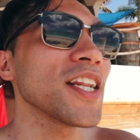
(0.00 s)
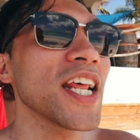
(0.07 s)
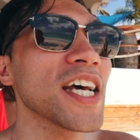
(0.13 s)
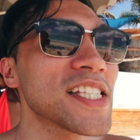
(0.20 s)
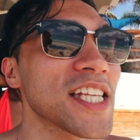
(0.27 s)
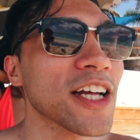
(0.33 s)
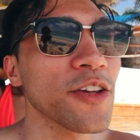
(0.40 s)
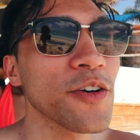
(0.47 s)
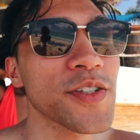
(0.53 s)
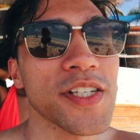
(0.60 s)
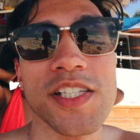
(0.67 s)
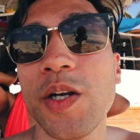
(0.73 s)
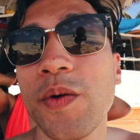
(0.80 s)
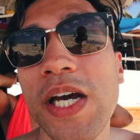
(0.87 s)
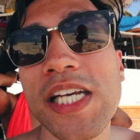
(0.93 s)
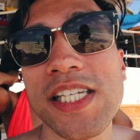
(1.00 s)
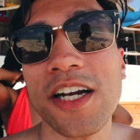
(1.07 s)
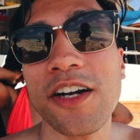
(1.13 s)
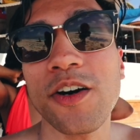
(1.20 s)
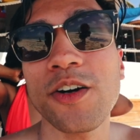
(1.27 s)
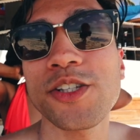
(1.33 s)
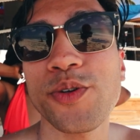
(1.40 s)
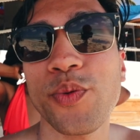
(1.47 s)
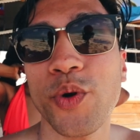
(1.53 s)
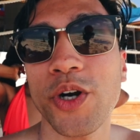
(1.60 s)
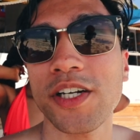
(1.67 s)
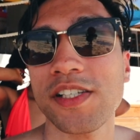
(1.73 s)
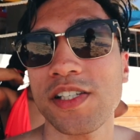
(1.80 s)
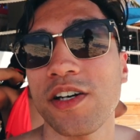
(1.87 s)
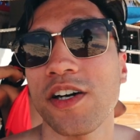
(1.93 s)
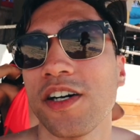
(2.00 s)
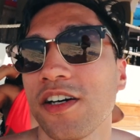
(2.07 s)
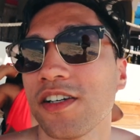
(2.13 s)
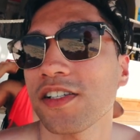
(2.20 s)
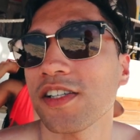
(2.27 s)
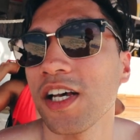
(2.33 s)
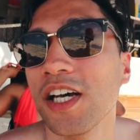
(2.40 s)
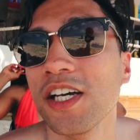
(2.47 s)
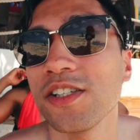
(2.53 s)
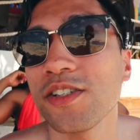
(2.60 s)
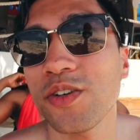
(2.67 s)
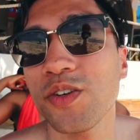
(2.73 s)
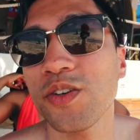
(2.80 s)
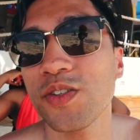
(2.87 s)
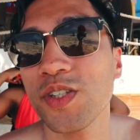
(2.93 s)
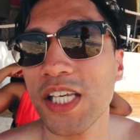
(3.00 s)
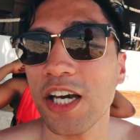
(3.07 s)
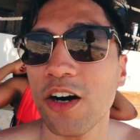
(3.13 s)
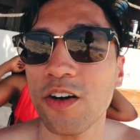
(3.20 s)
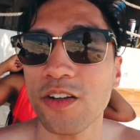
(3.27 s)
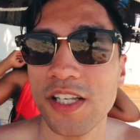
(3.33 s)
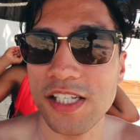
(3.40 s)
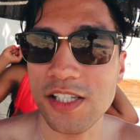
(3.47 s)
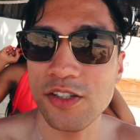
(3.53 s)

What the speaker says: that's the closest. The rest are all twerk songs. So you see all these